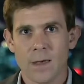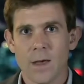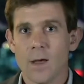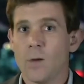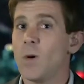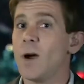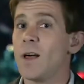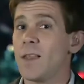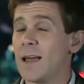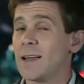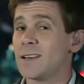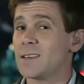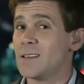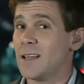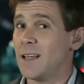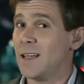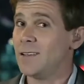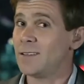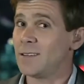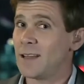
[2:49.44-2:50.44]
Well, that
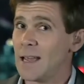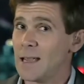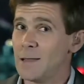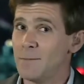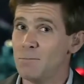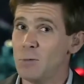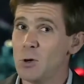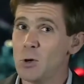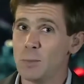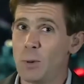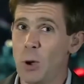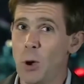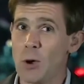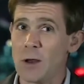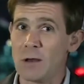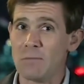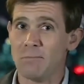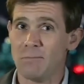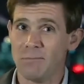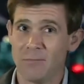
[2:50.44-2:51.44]
is a moot
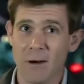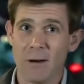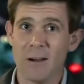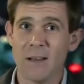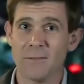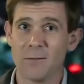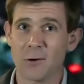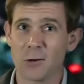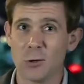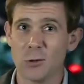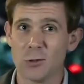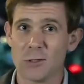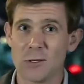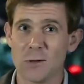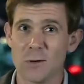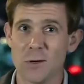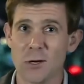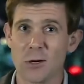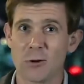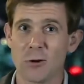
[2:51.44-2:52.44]
point. Very difficult
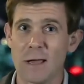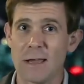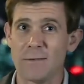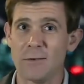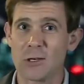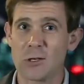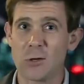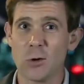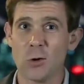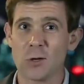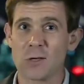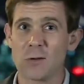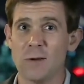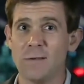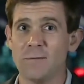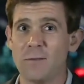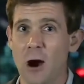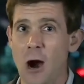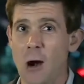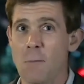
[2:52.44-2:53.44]
to agree. If you talk to
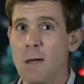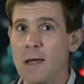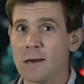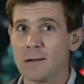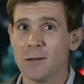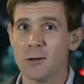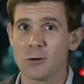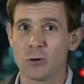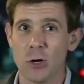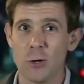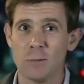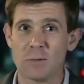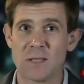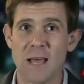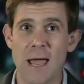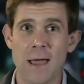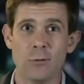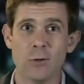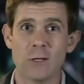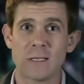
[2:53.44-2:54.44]
environmental groups,
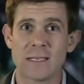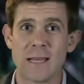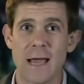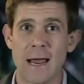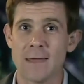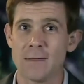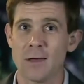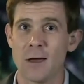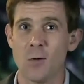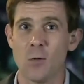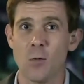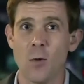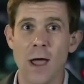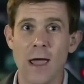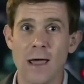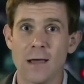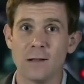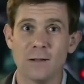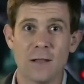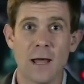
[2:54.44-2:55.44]
they will say that
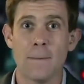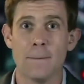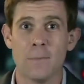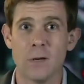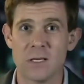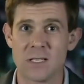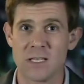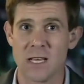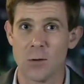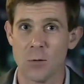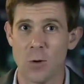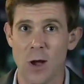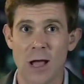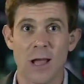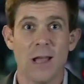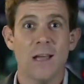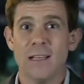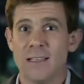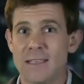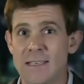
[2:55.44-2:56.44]
whale numbers that
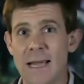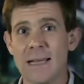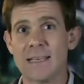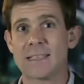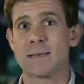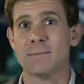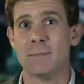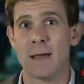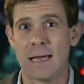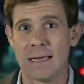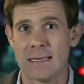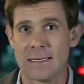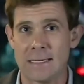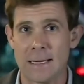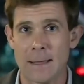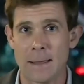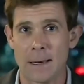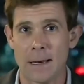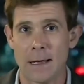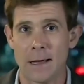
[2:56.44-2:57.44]
were decimated
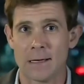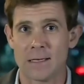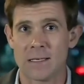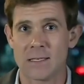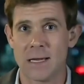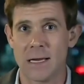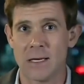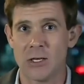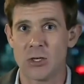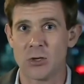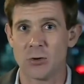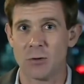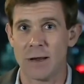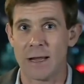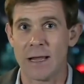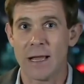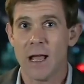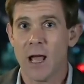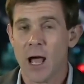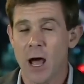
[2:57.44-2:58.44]
in the last
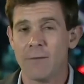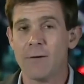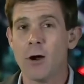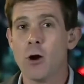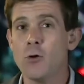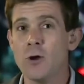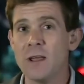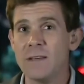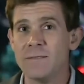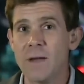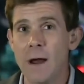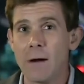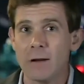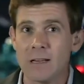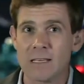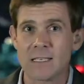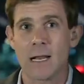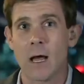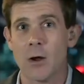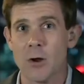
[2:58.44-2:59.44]
century are only very
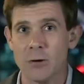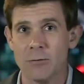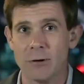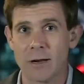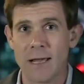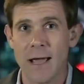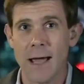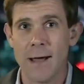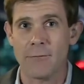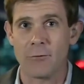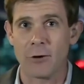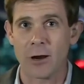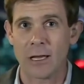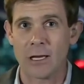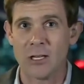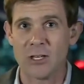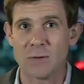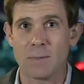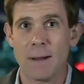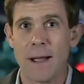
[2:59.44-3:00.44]
slowly recovering,
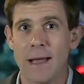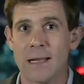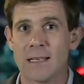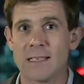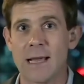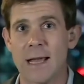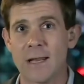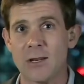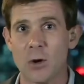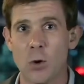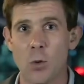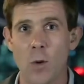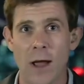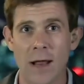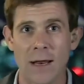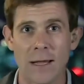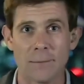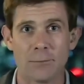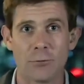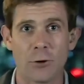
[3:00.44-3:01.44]
and Japan's annual
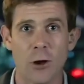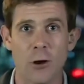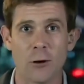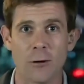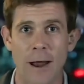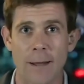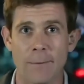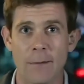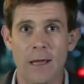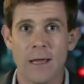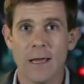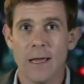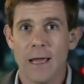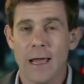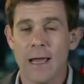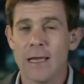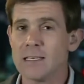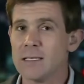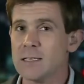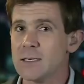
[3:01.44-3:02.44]
whaling programme
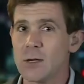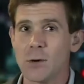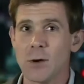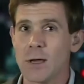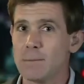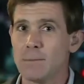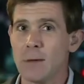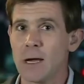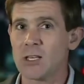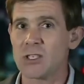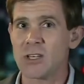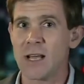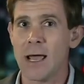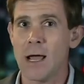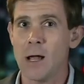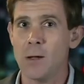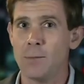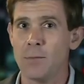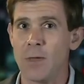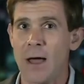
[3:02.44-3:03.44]
isn't doing much to
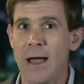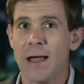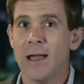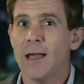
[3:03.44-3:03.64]
help that.